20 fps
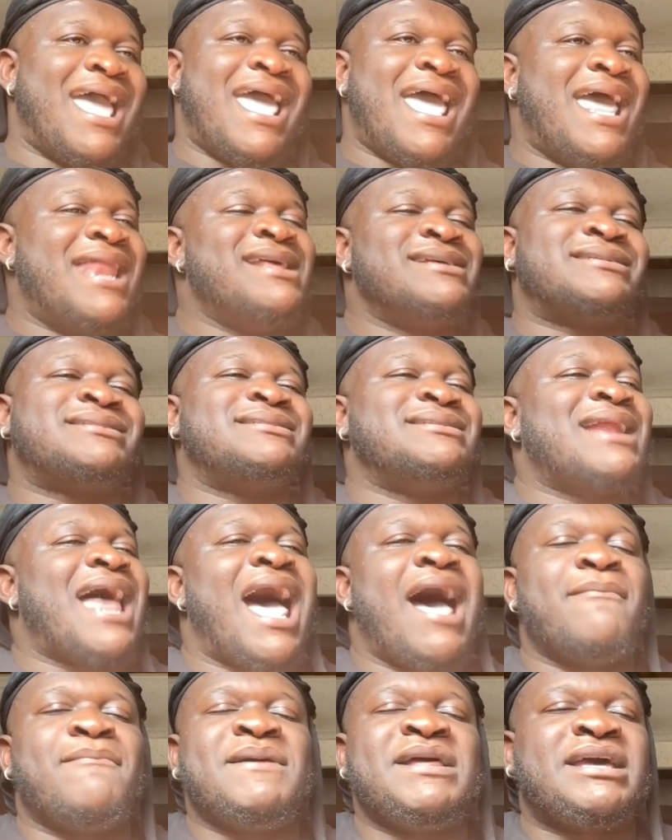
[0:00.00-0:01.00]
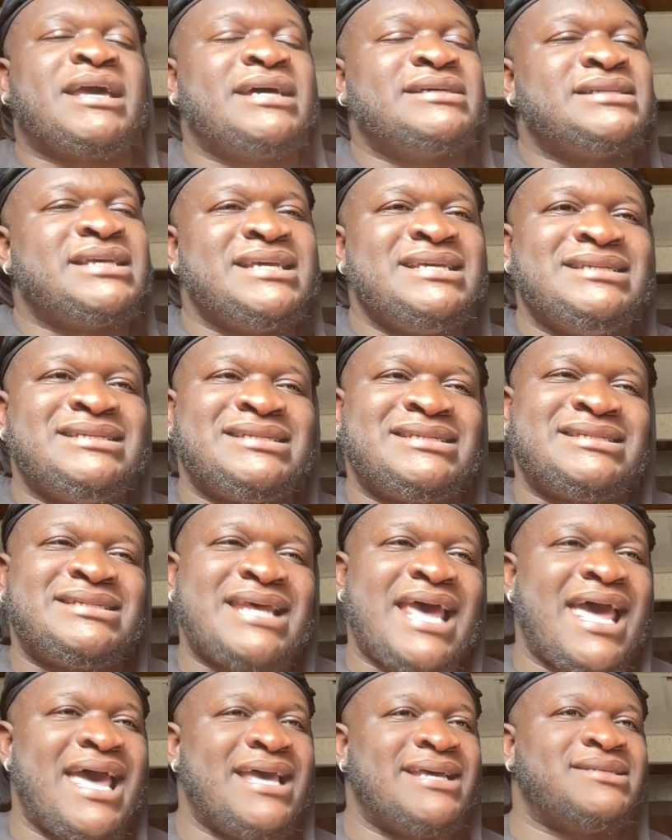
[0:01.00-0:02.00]
And it's not because he
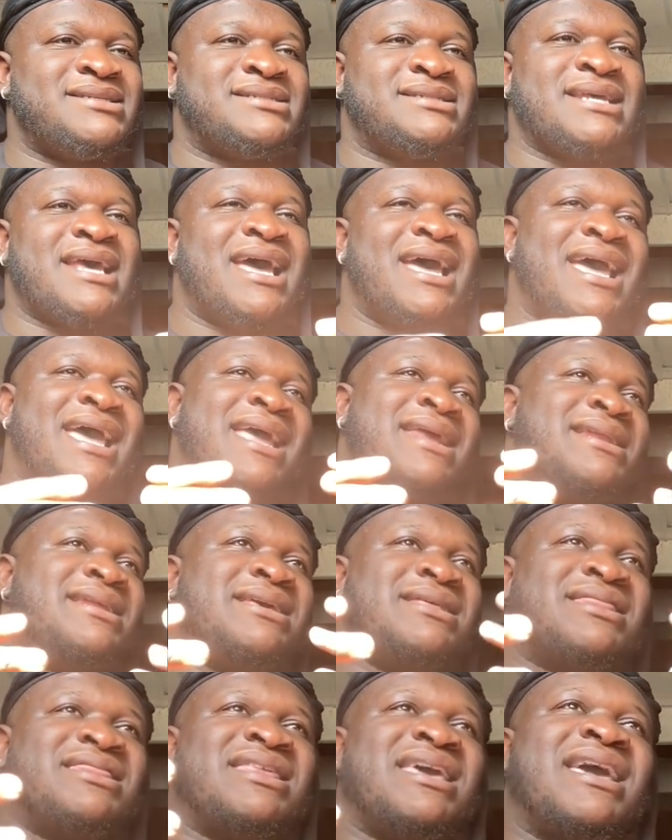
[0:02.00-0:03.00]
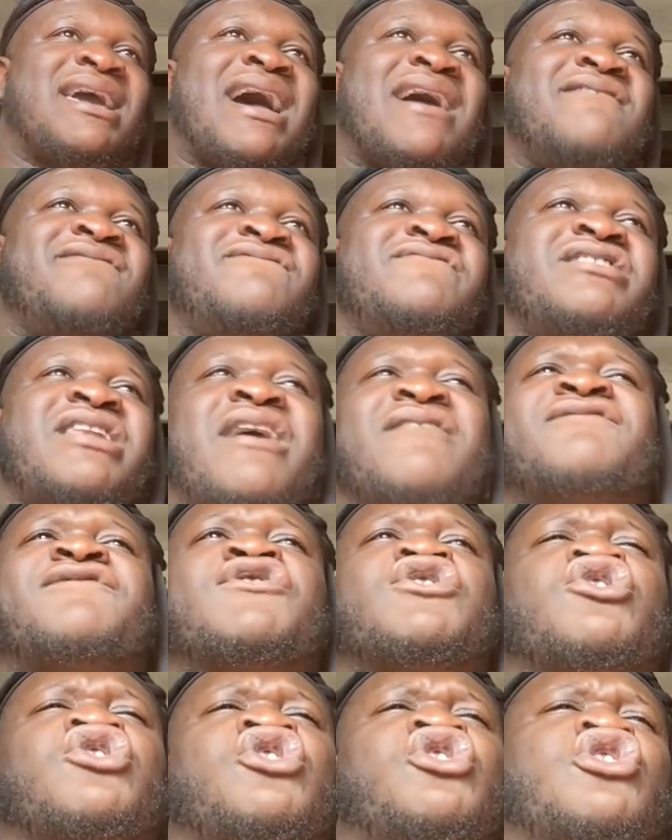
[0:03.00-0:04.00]
says anything I've
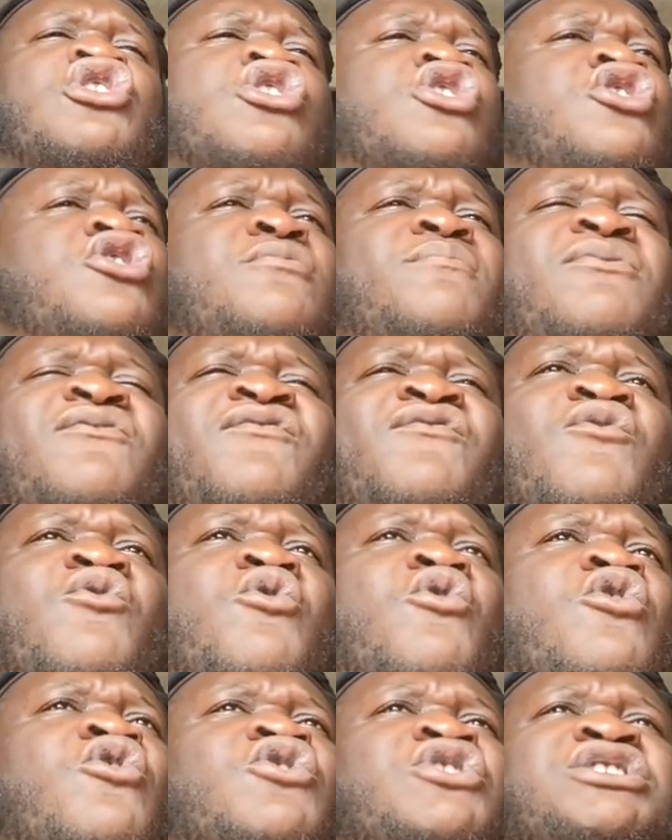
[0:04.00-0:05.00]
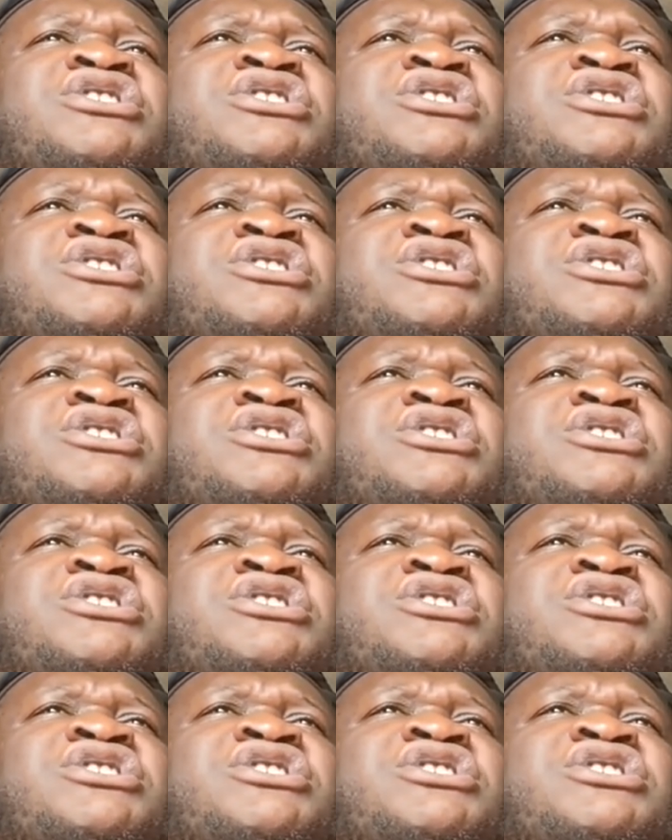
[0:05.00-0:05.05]
never heard before, or he